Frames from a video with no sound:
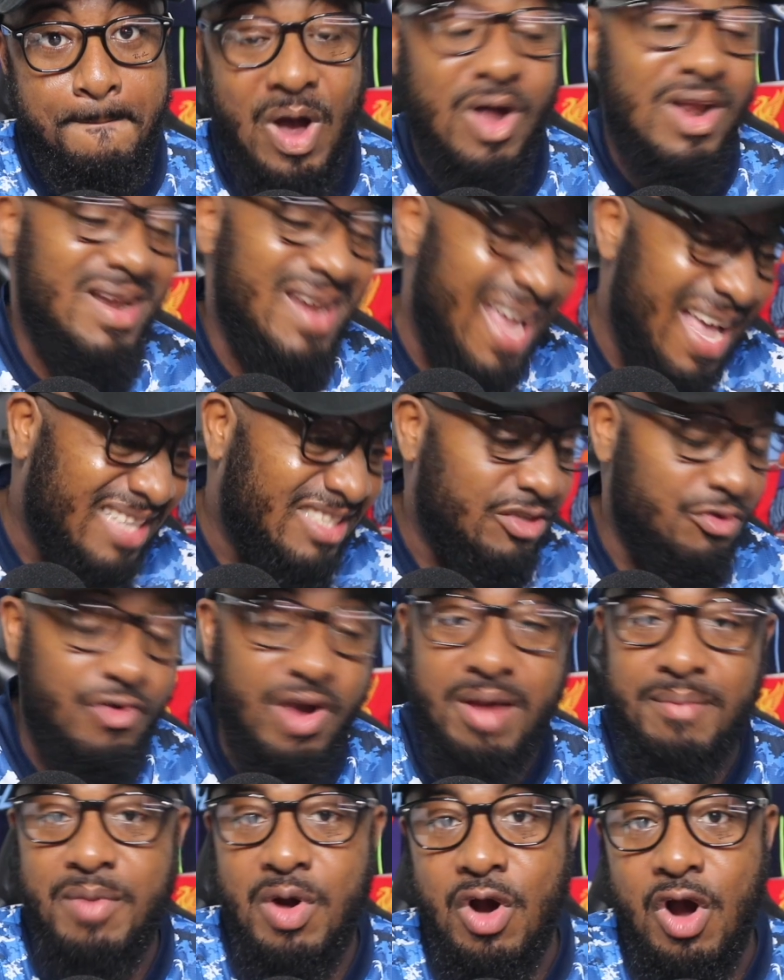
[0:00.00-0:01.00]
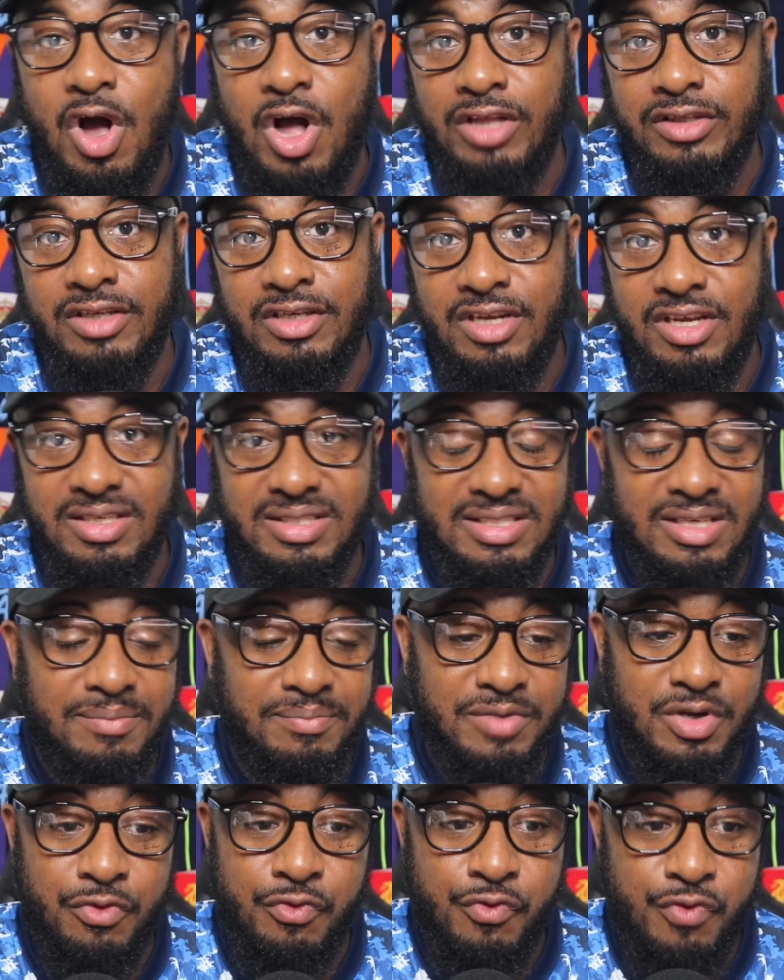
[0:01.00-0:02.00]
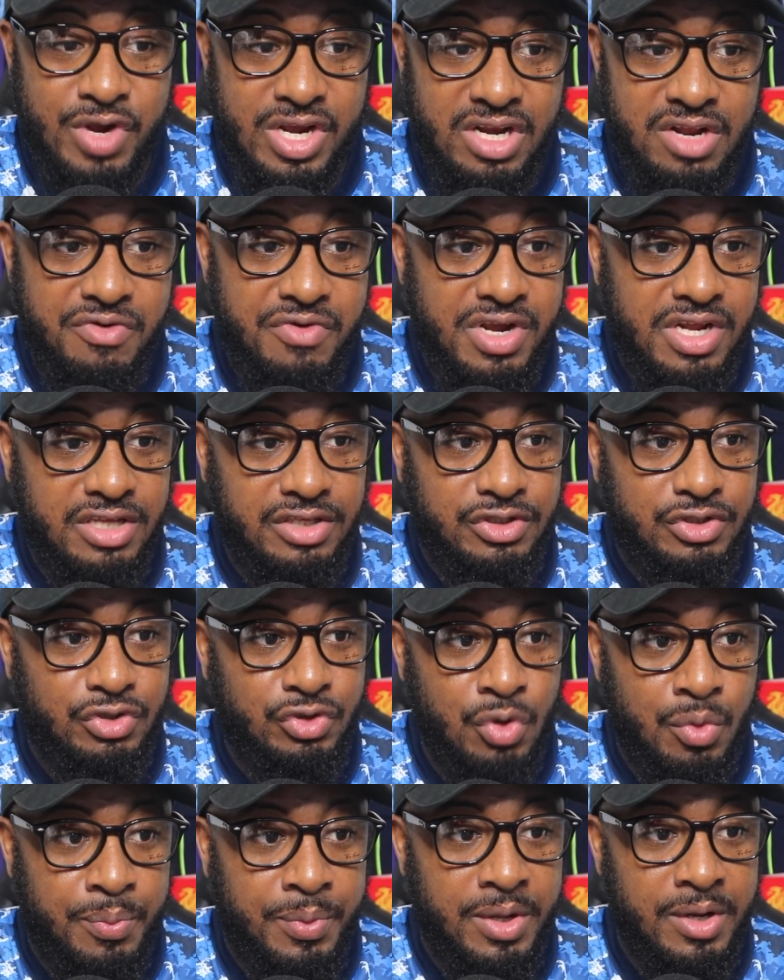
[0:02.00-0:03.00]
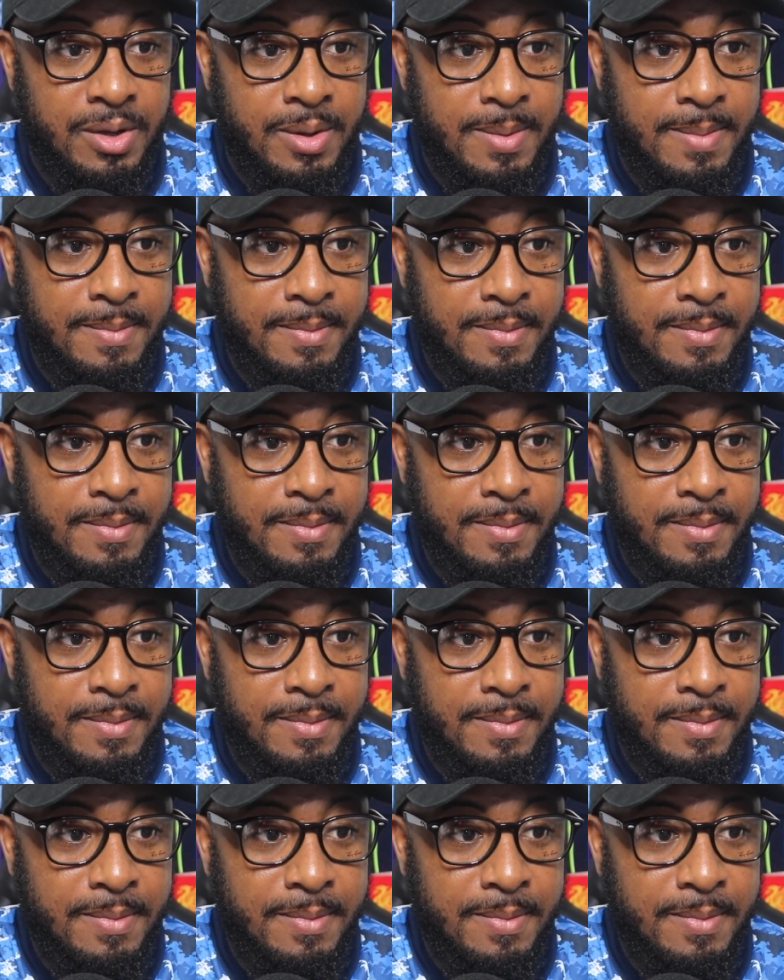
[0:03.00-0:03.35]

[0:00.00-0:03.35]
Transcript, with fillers: unless Gregg Berhalter does something really, really stupid.